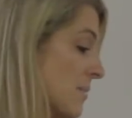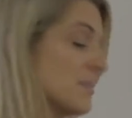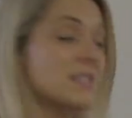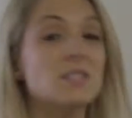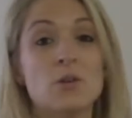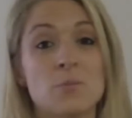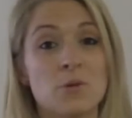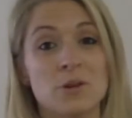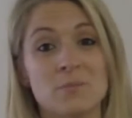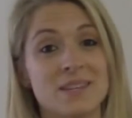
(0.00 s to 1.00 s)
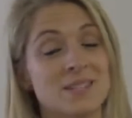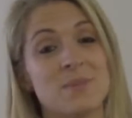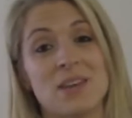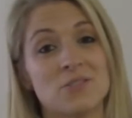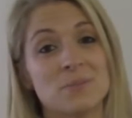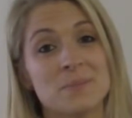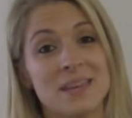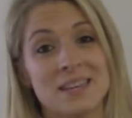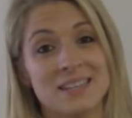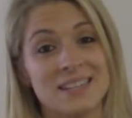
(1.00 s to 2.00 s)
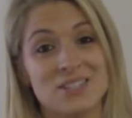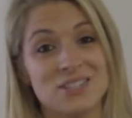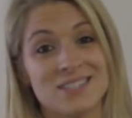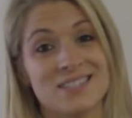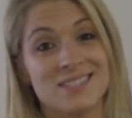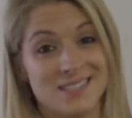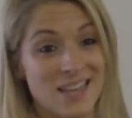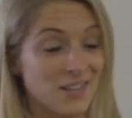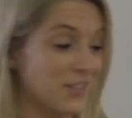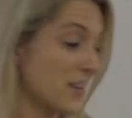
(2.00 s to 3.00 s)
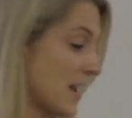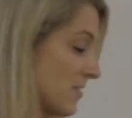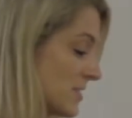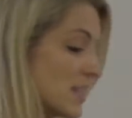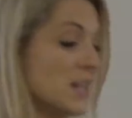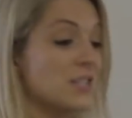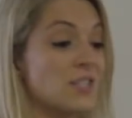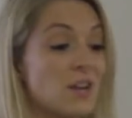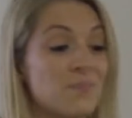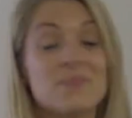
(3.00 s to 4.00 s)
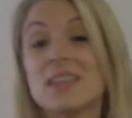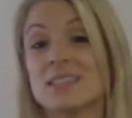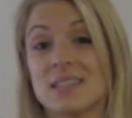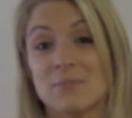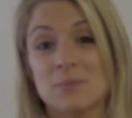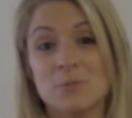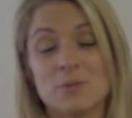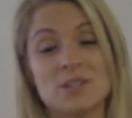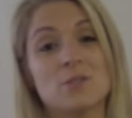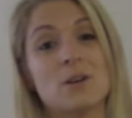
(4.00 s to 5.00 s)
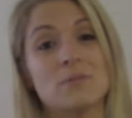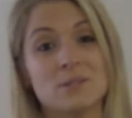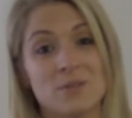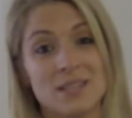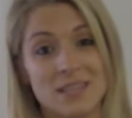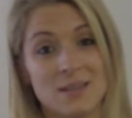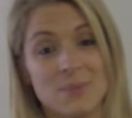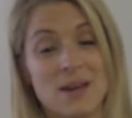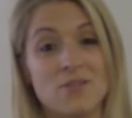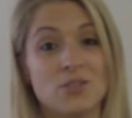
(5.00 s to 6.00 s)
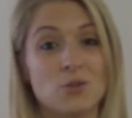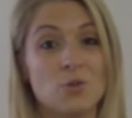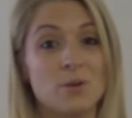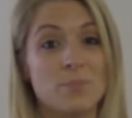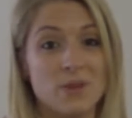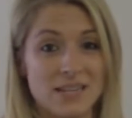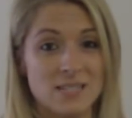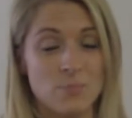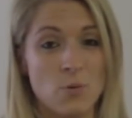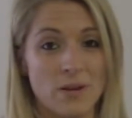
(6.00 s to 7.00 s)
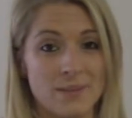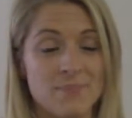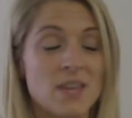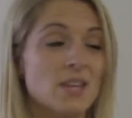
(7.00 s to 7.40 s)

This is so important because bathroom and kitchens sell your house. So, step number 1, you always want to think about your price point.